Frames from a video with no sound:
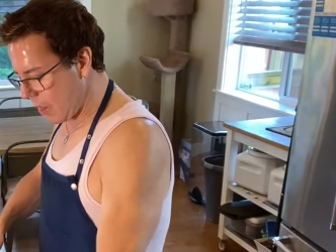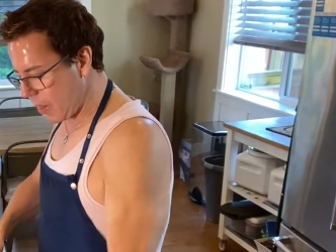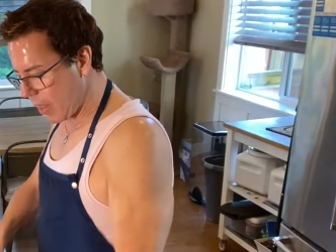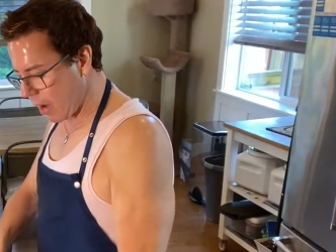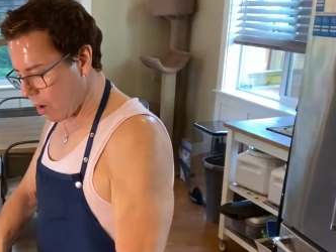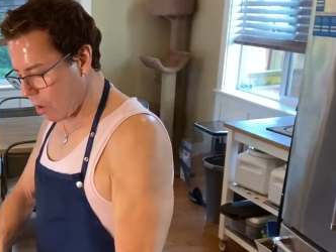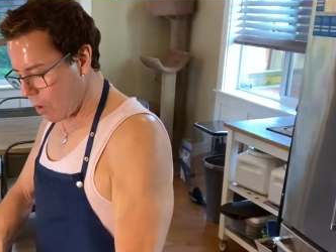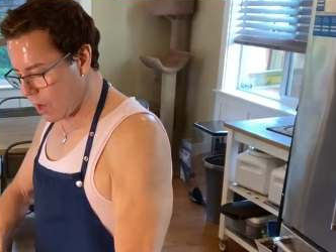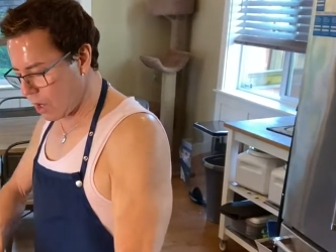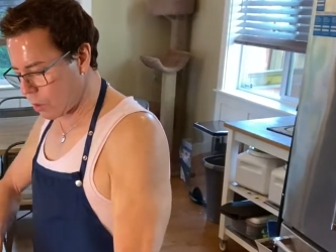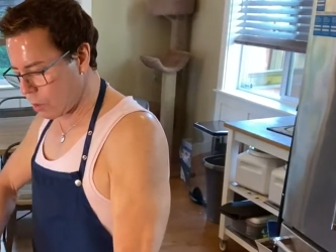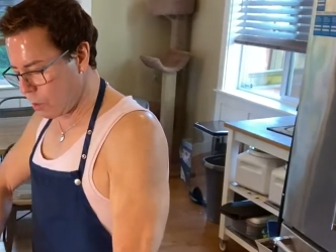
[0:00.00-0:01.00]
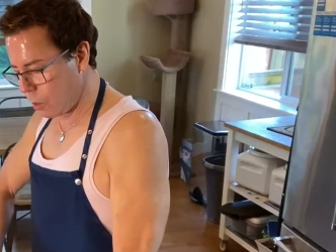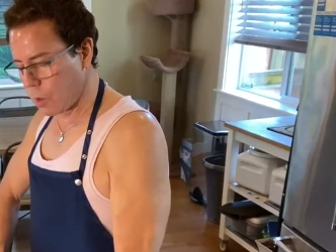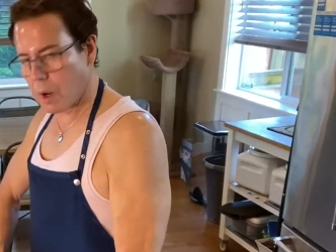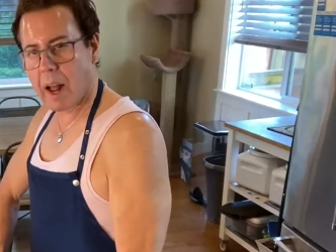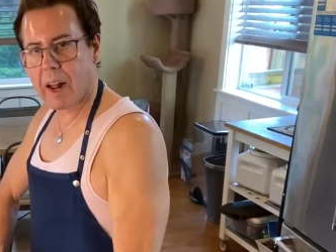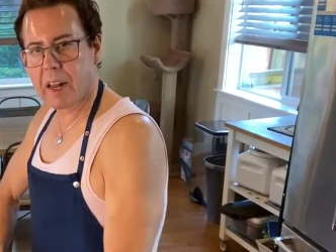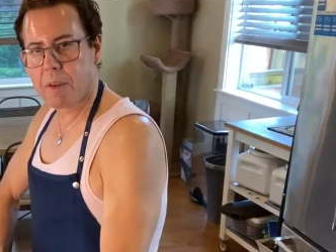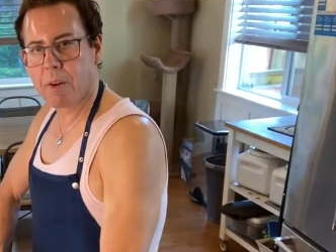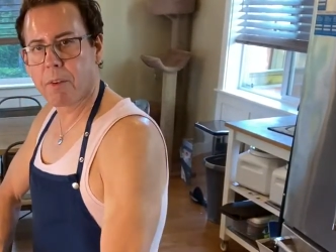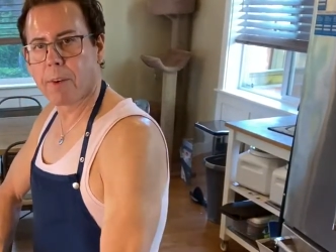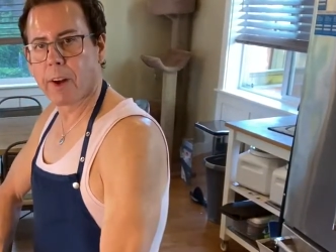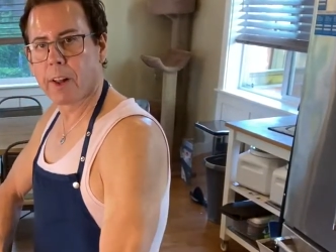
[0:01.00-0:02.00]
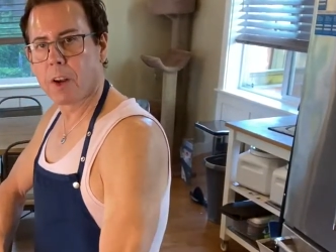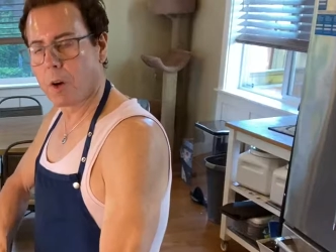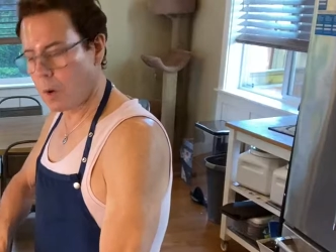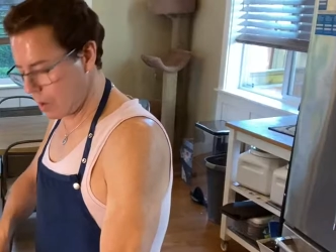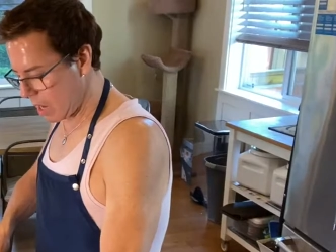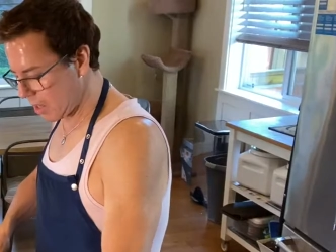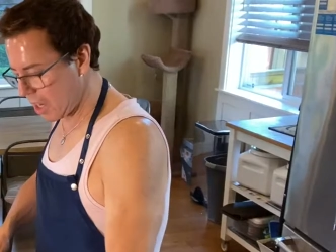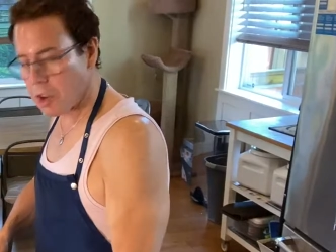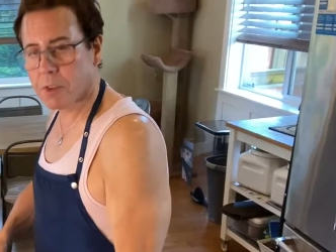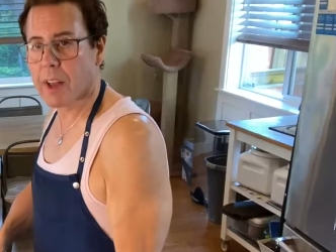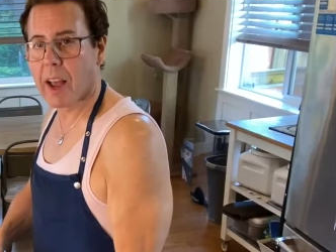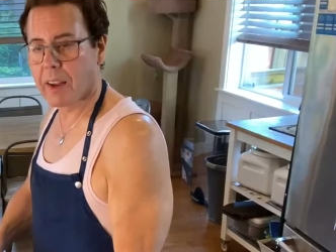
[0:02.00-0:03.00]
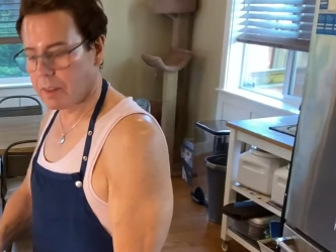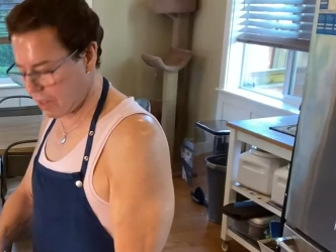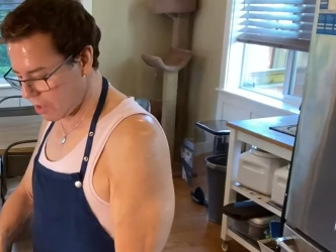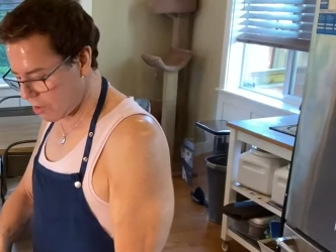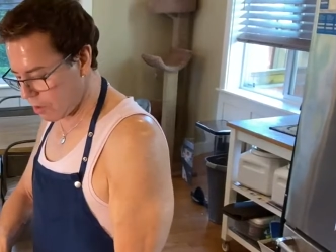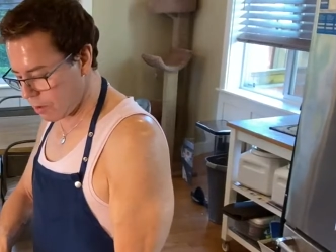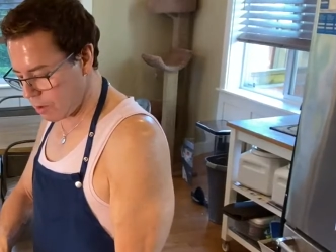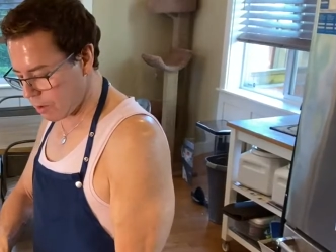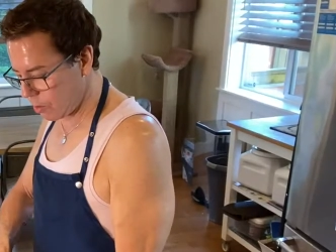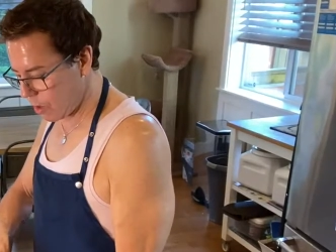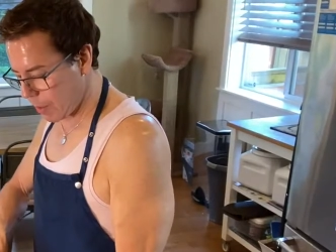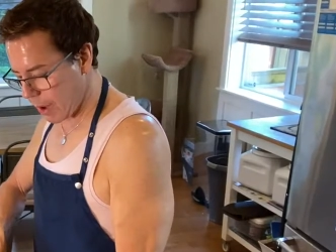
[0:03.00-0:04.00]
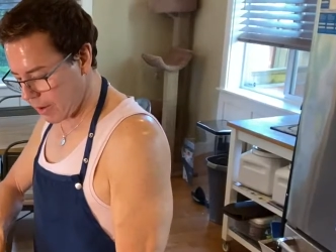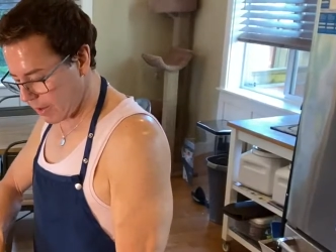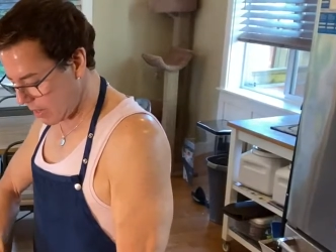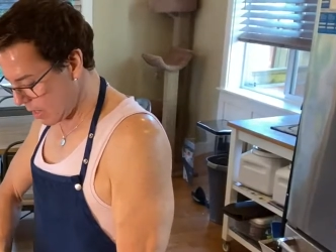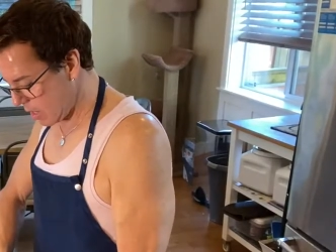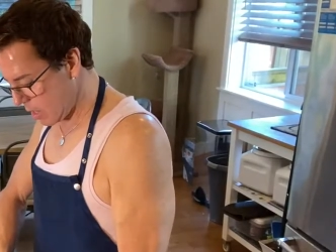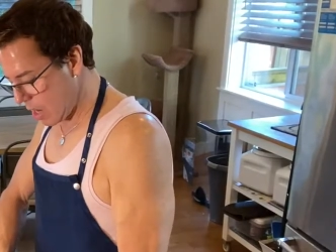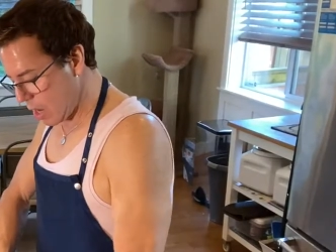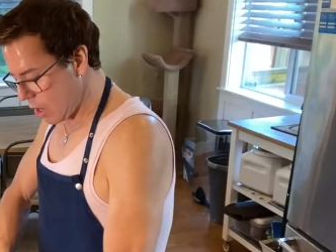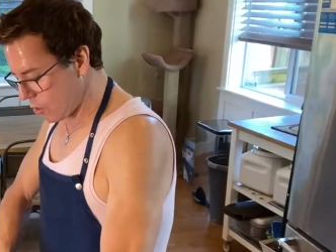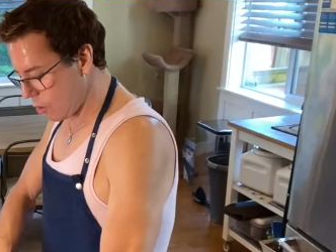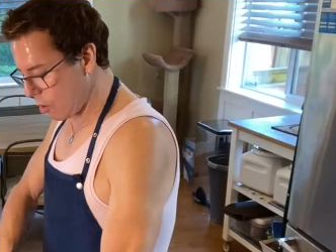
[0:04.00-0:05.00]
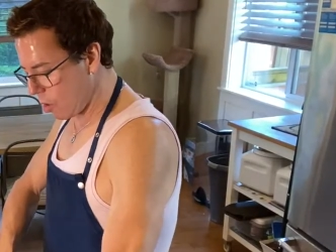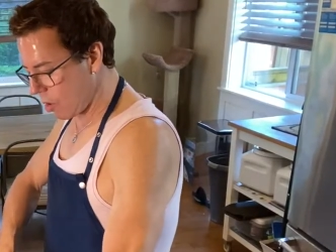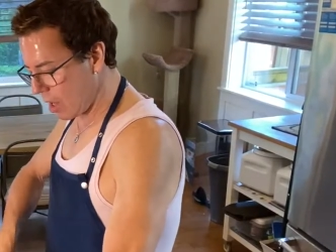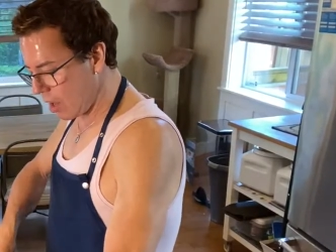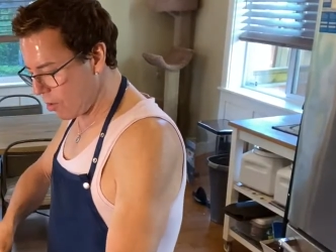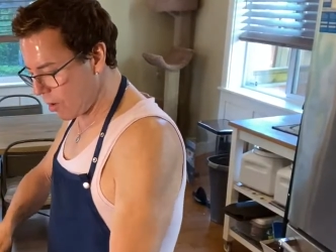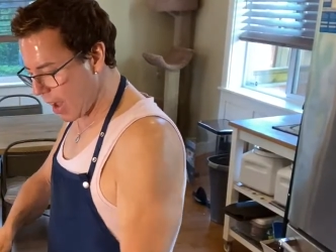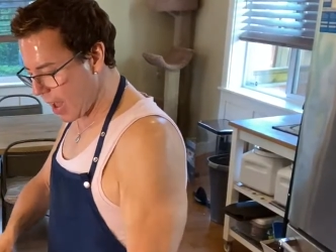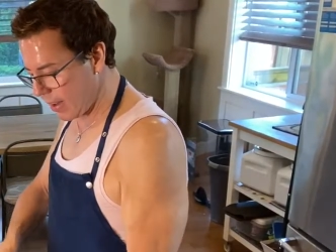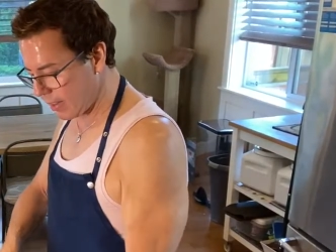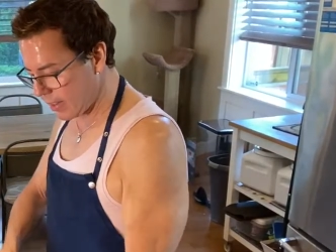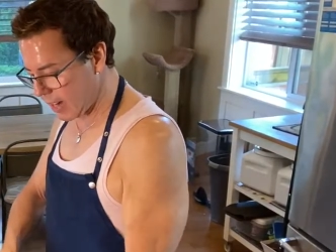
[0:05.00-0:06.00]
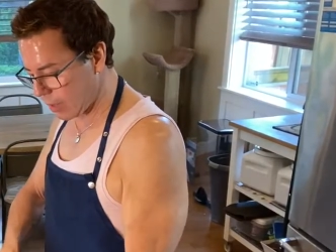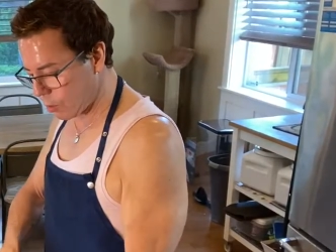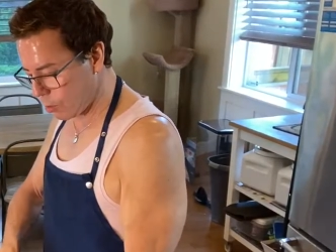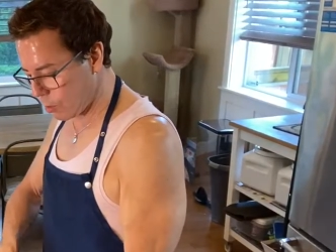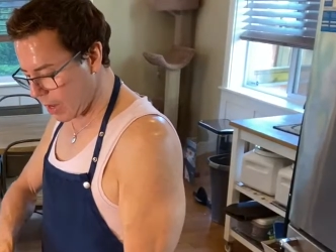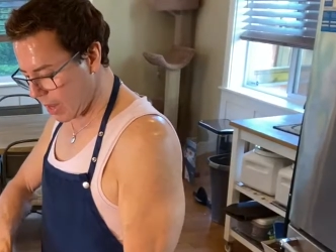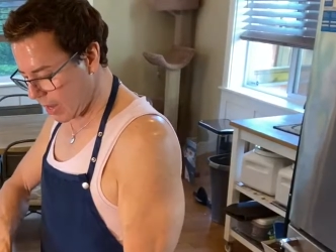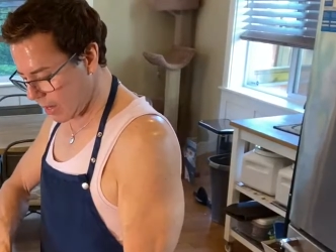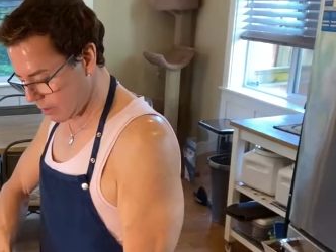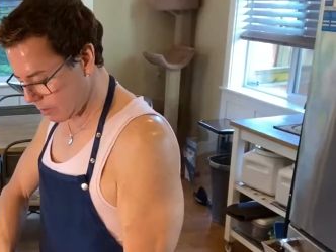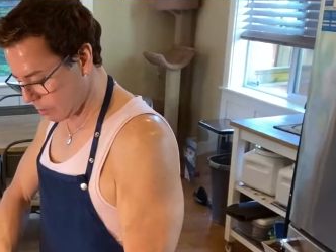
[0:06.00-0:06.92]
They go into uh, liver failure and they just die. There's nothing you can do about it. So if you guys like to uh,